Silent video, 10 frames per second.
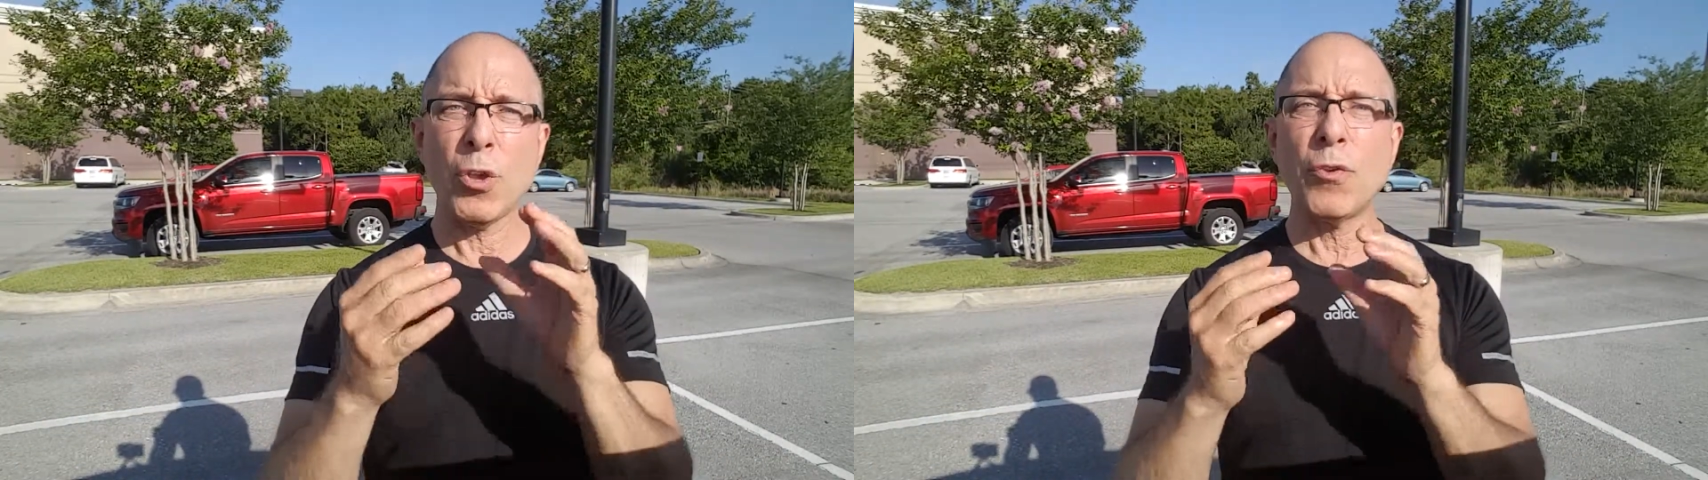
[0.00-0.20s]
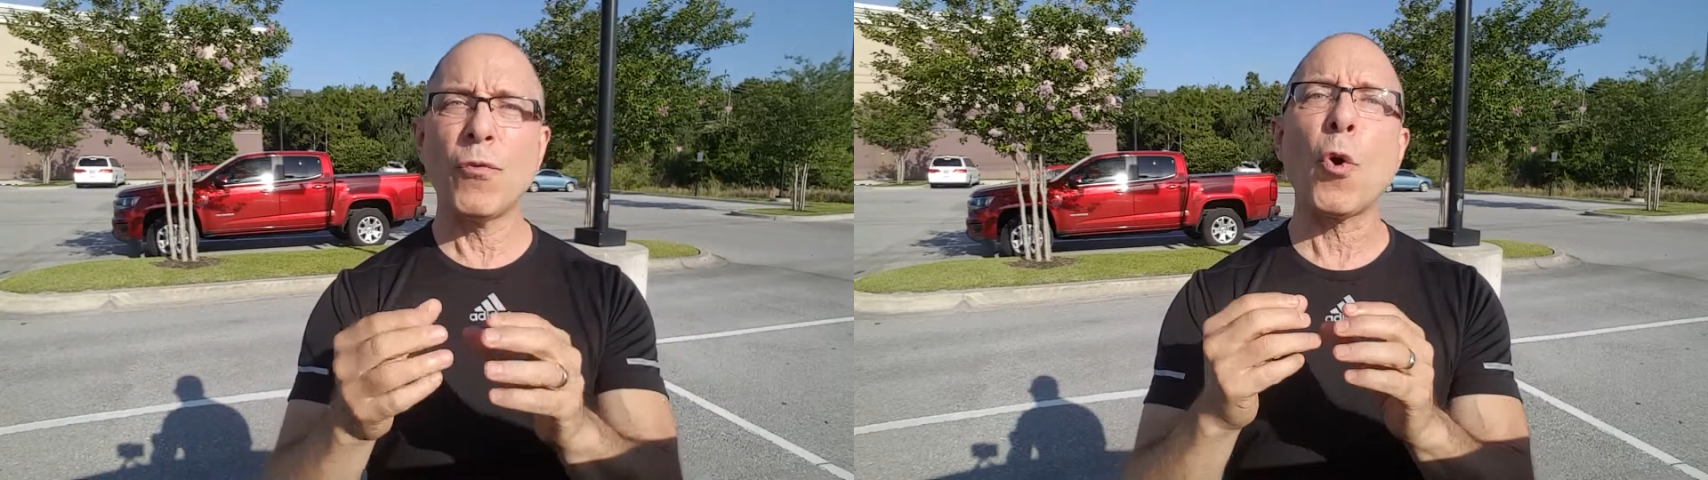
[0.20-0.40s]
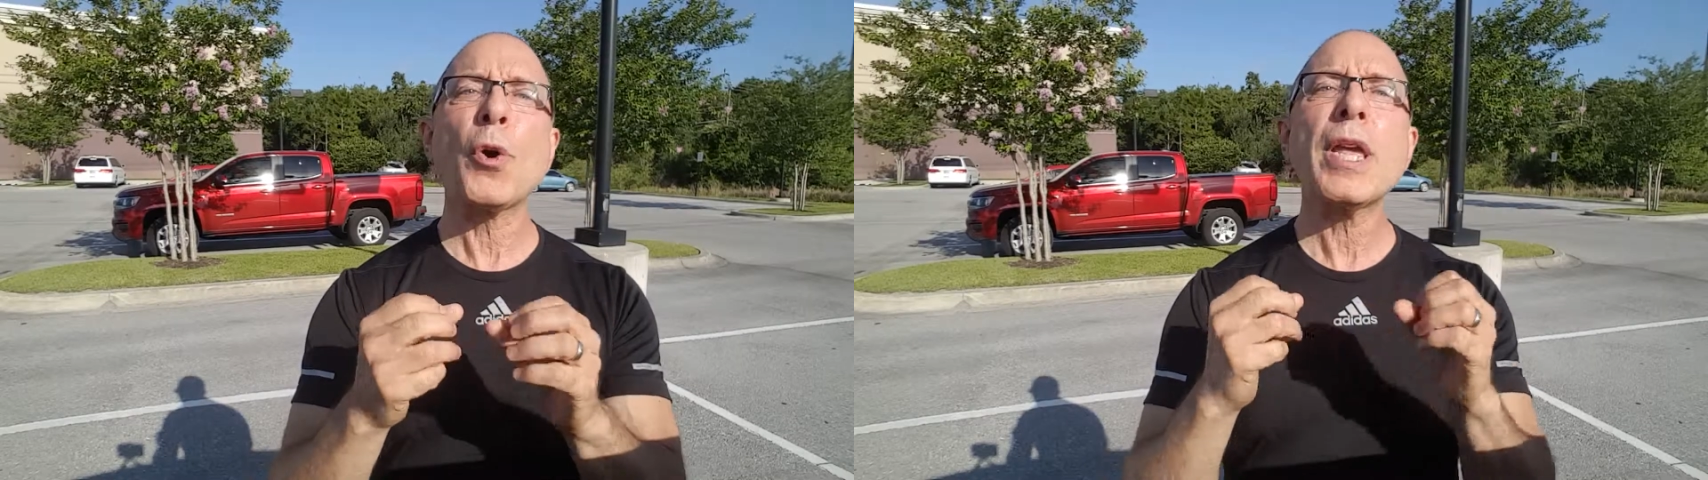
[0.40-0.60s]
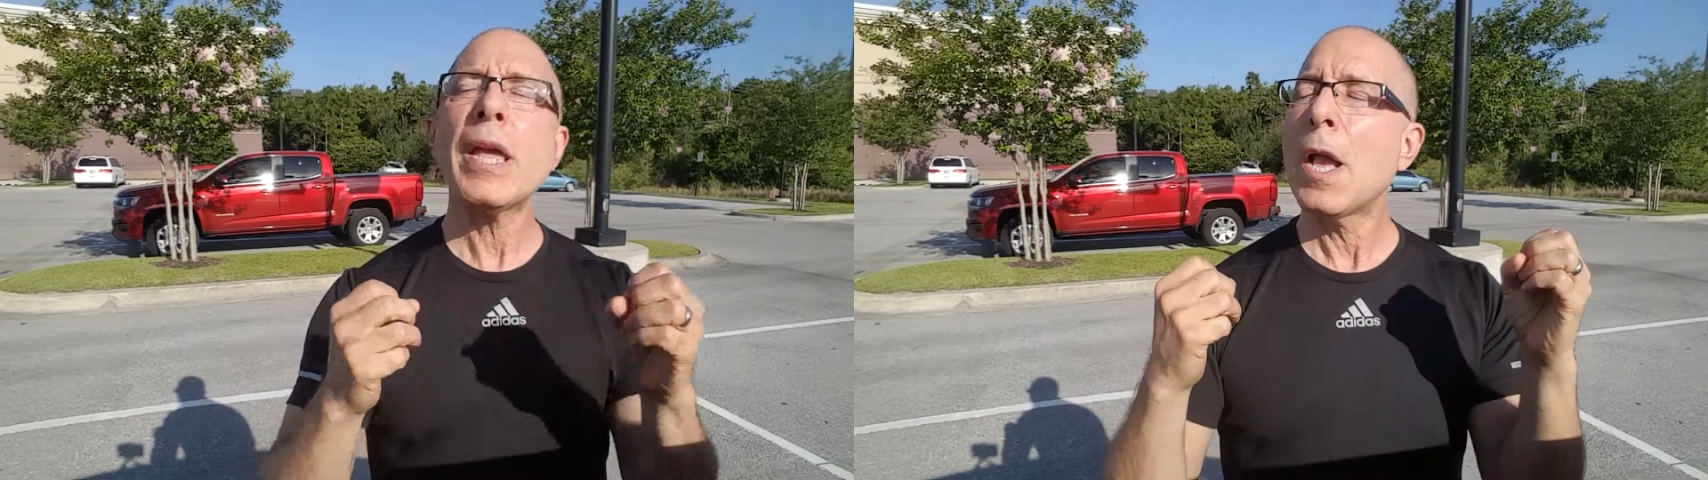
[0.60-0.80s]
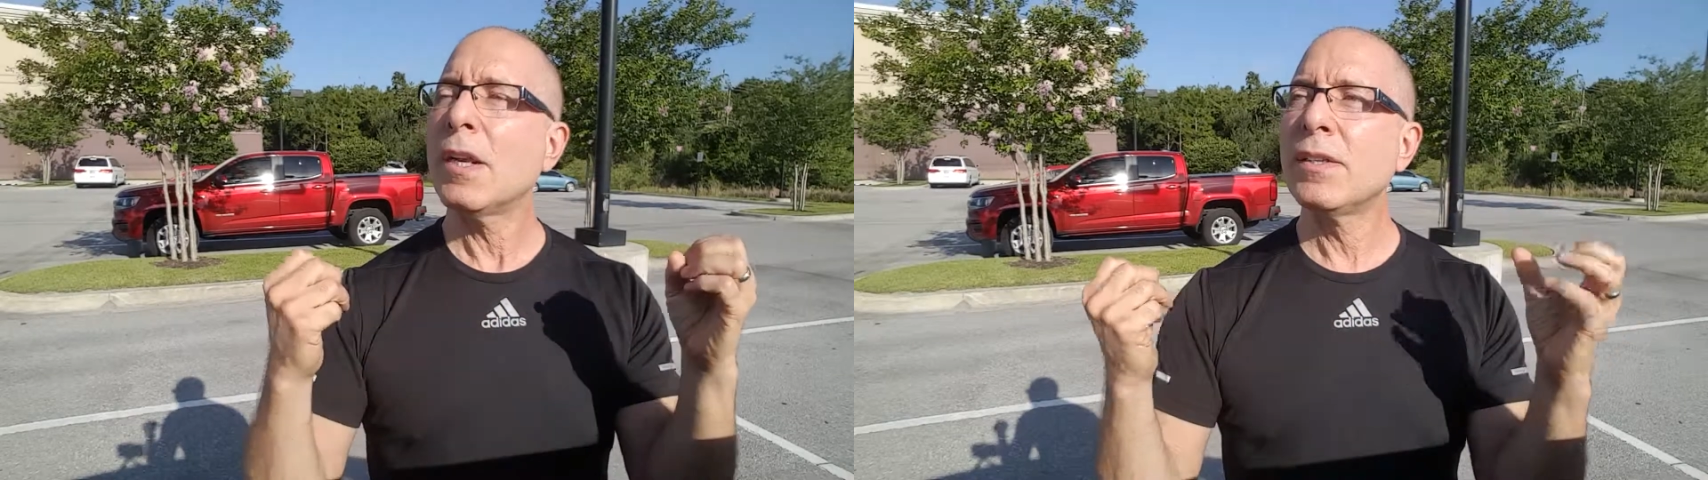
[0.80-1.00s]
You've already
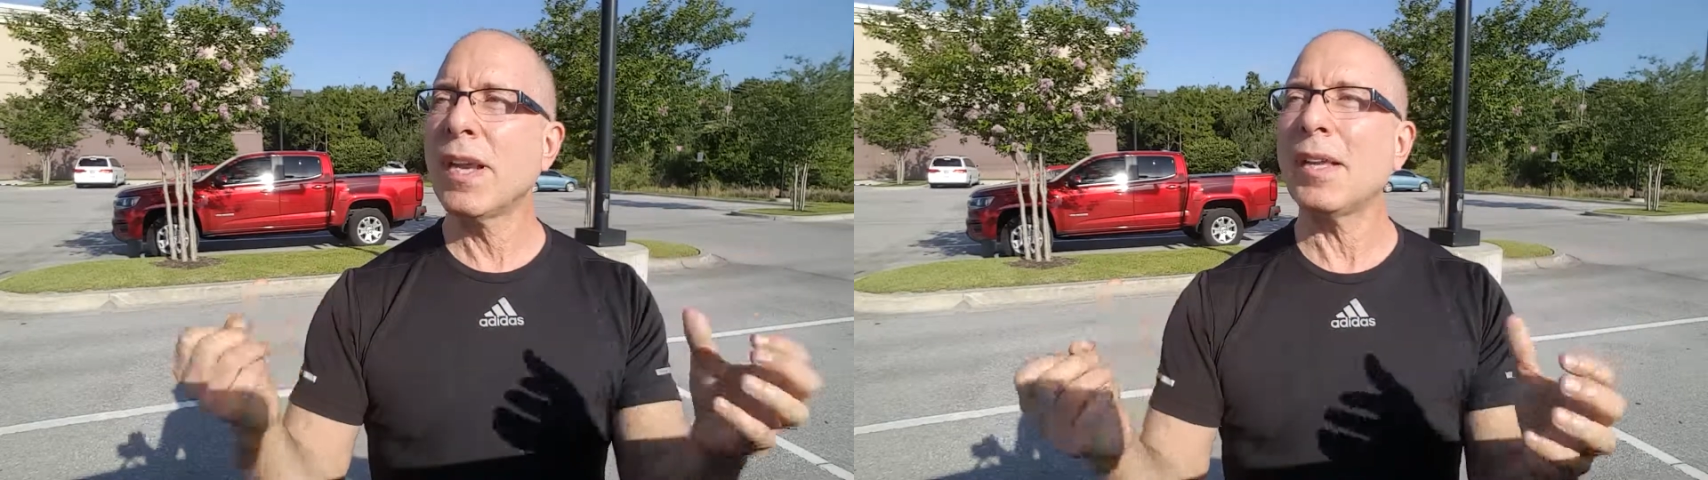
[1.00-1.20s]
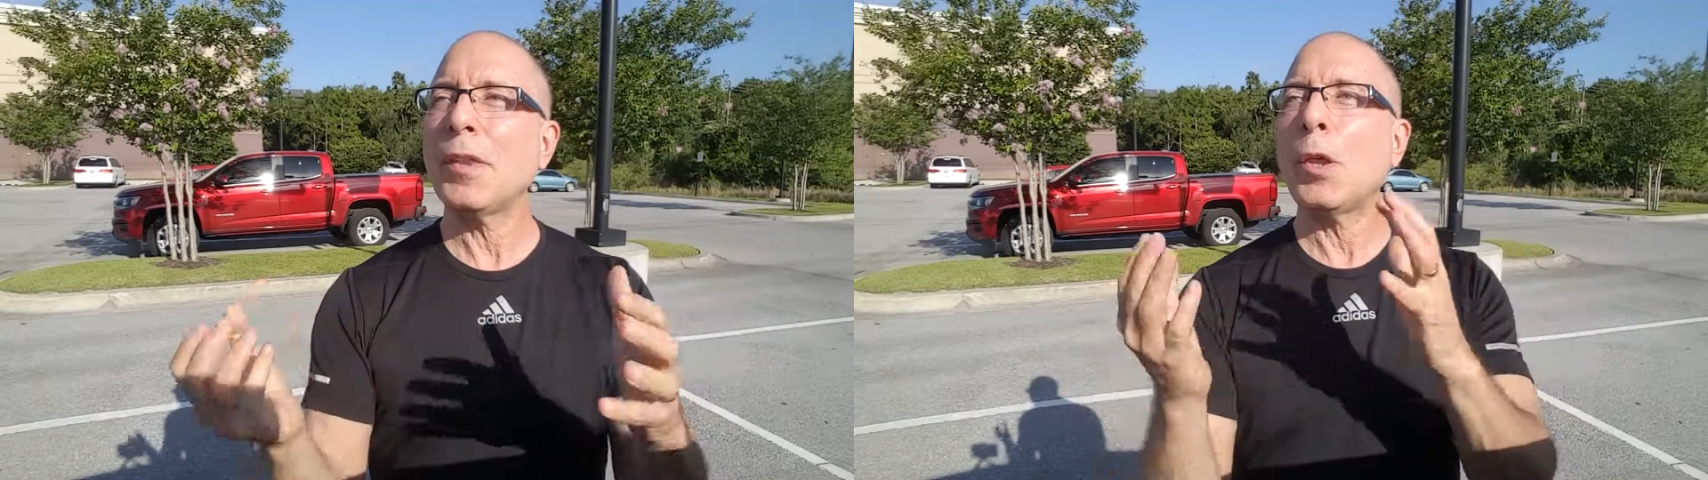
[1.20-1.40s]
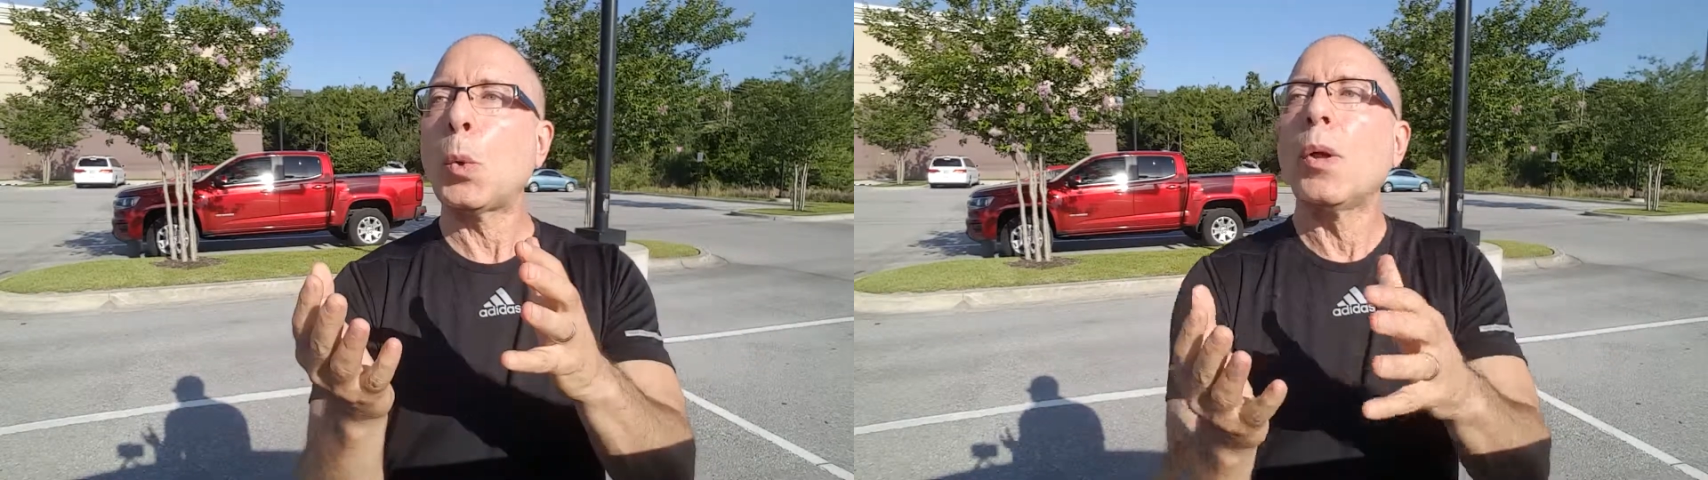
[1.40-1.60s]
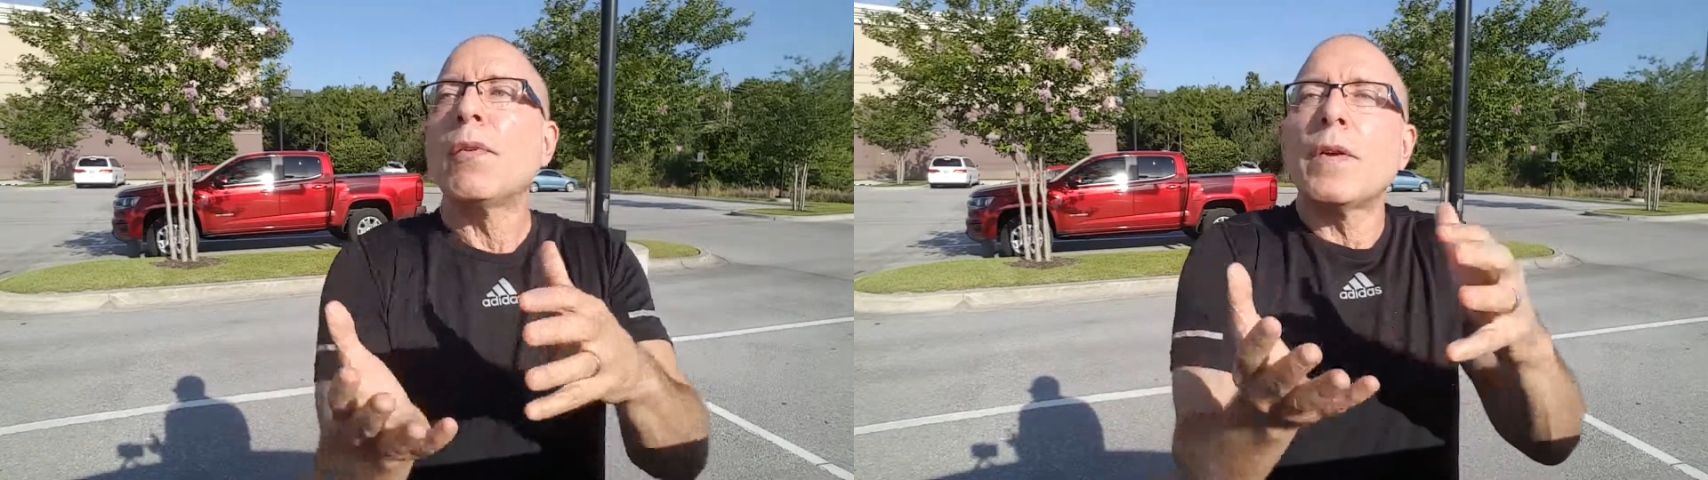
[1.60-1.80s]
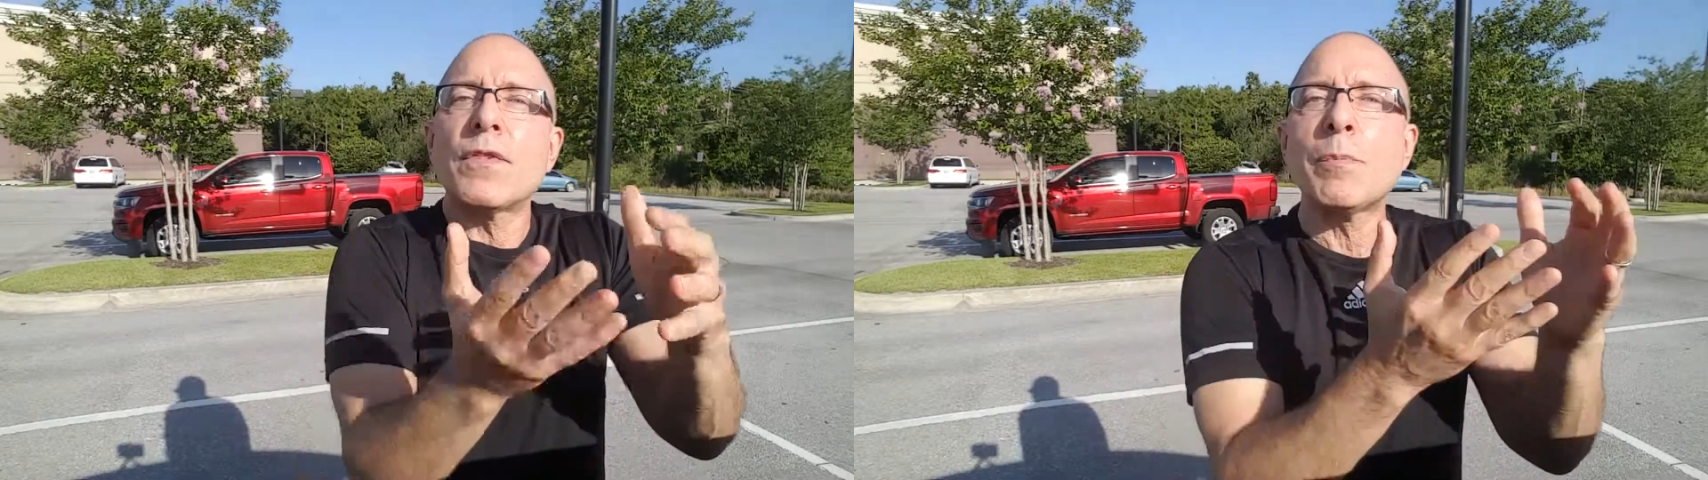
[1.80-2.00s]
done the equivalent of